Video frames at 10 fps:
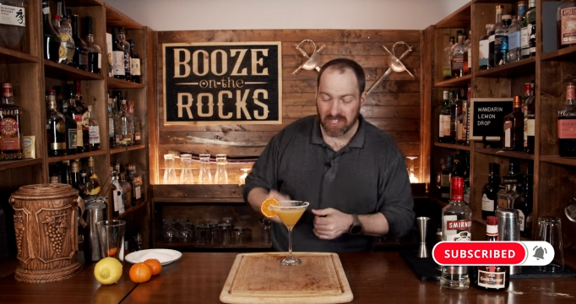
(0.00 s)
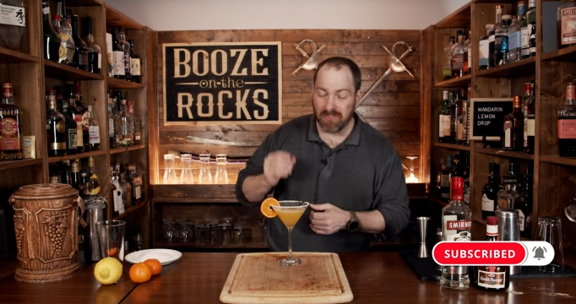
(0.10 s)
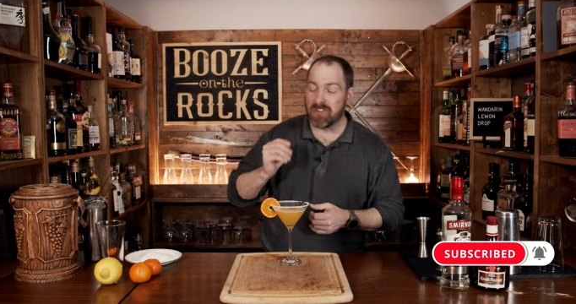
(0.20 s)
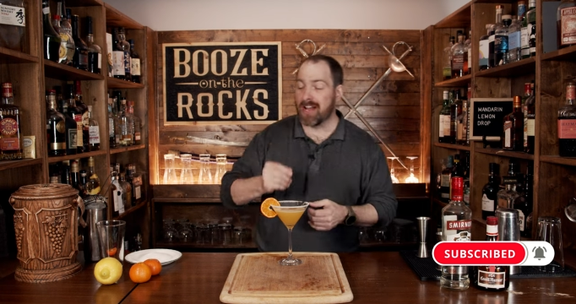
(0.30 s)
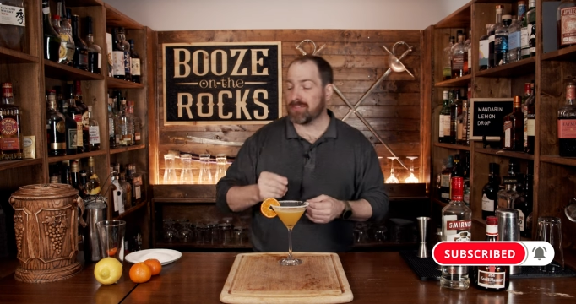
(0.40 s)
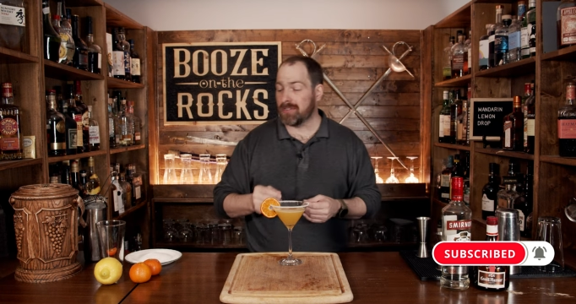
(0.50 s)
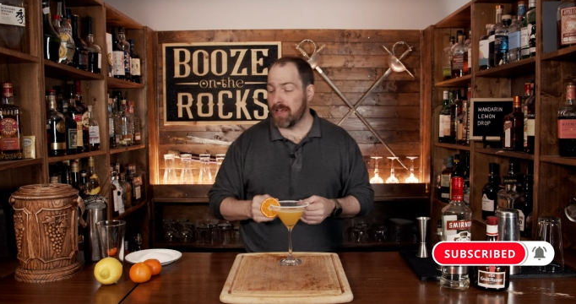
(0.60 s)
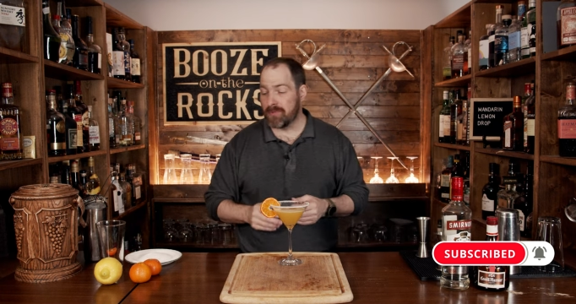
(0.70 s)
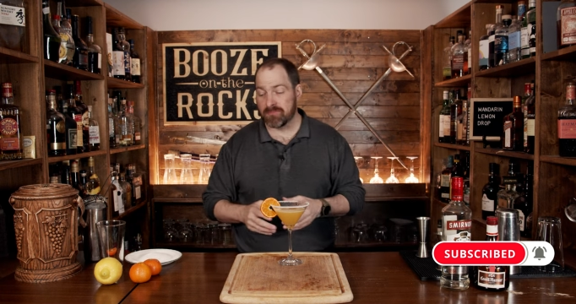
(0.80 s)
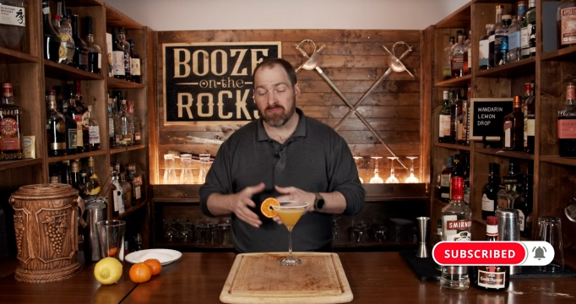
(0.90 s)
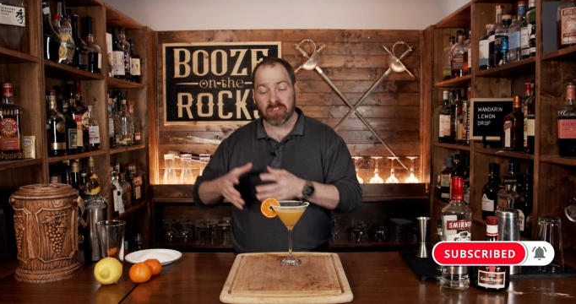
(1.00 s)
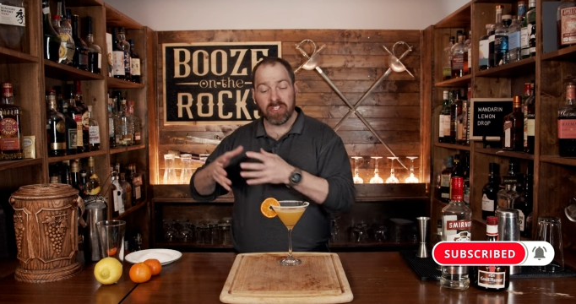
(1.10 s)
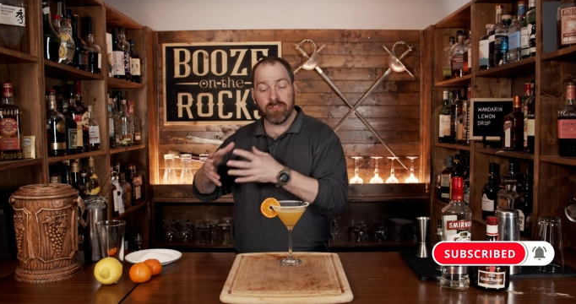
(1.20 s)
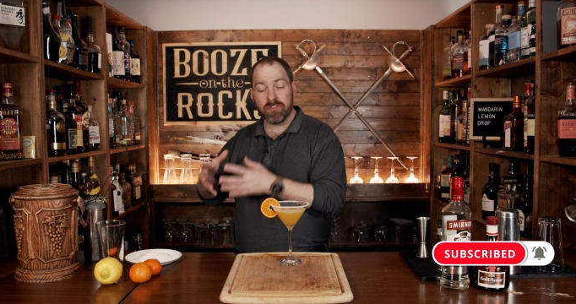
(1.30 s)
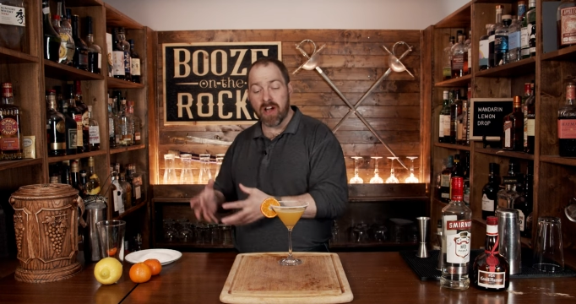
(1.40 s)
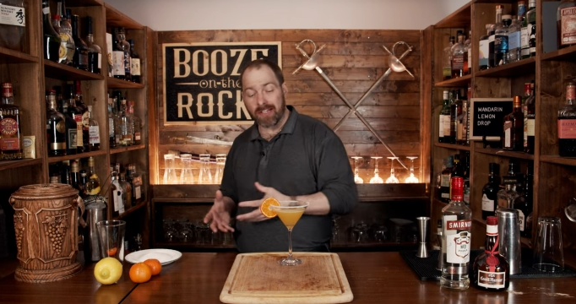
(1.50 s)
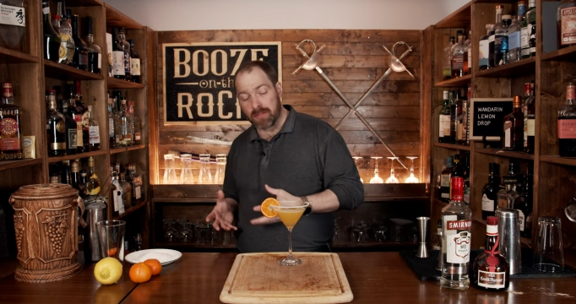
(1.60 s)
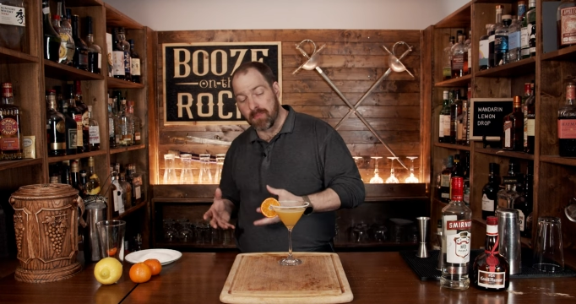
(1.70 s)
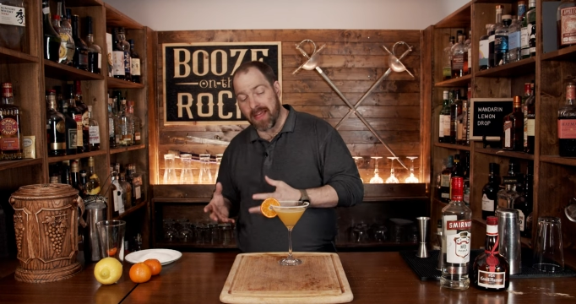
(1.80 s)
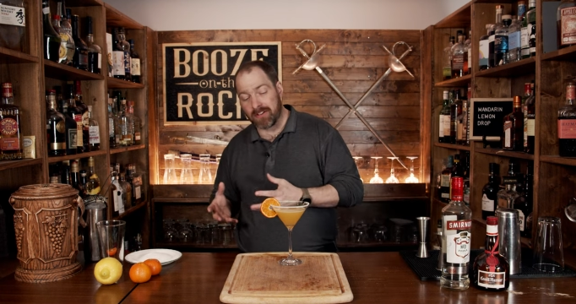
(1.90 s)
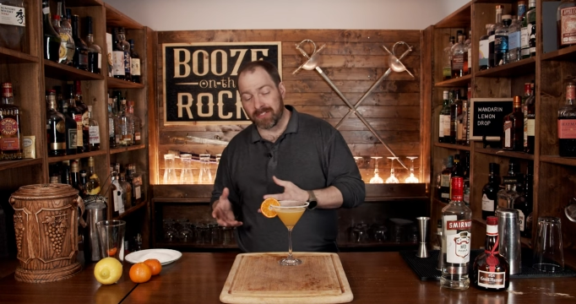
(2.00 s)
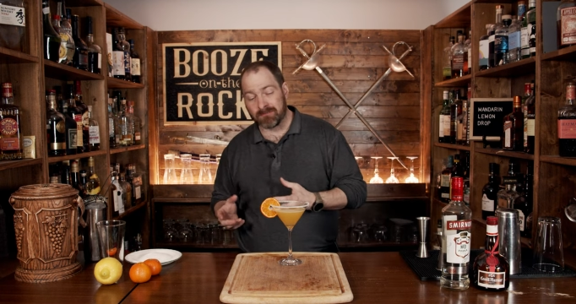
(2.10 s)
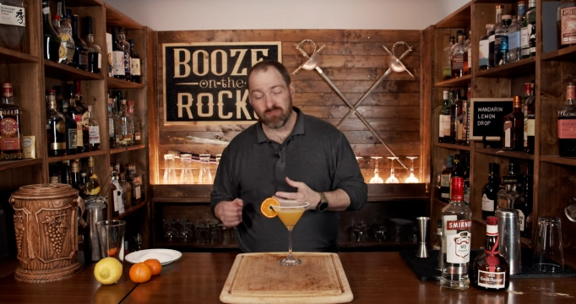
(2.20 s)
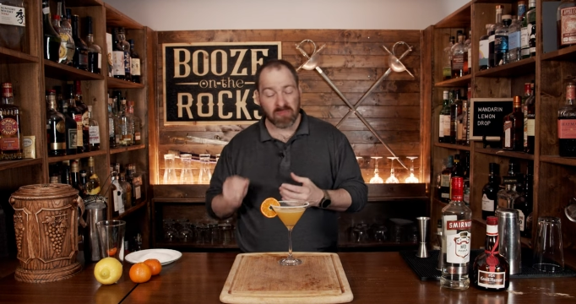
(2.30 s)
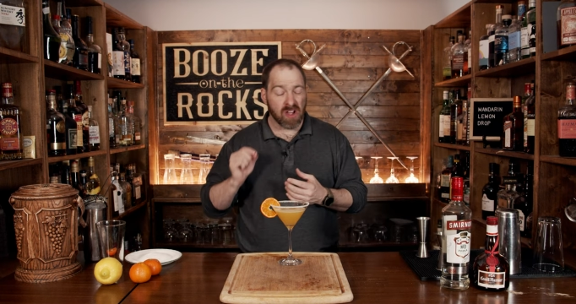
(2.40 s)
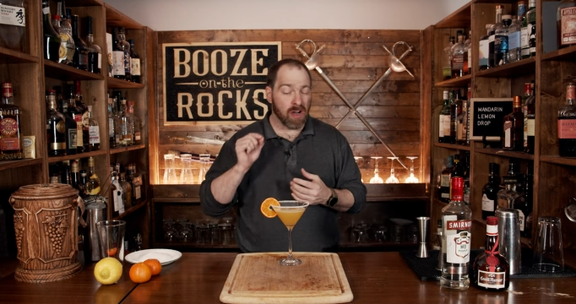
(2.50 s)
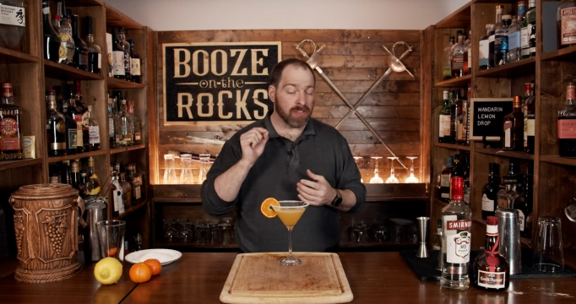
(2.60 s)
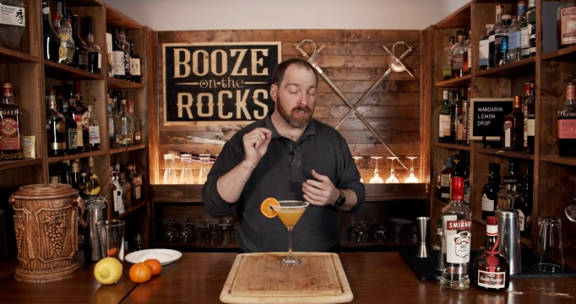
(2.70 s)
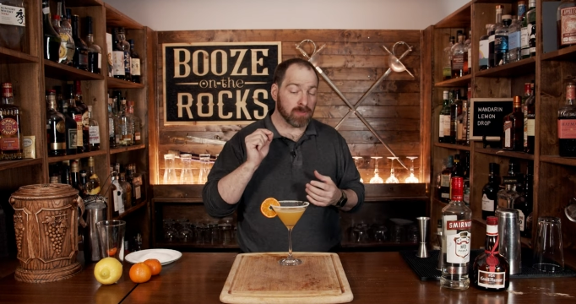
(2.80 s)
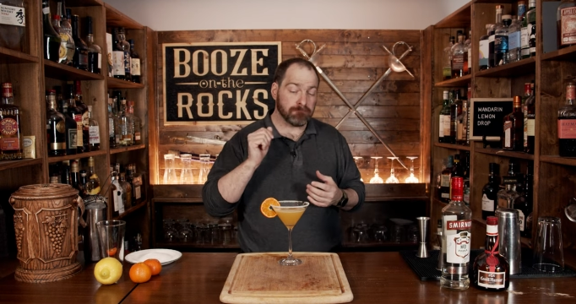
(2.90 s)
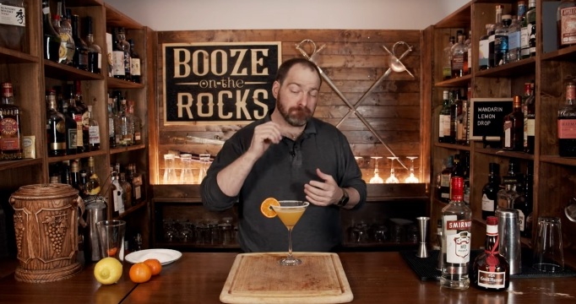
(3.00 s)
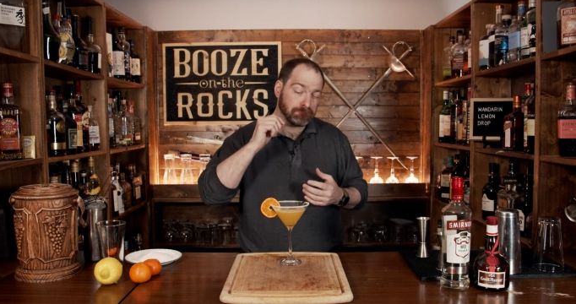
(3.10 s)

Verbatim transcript: You've got the lemon, you've got the mandarin, although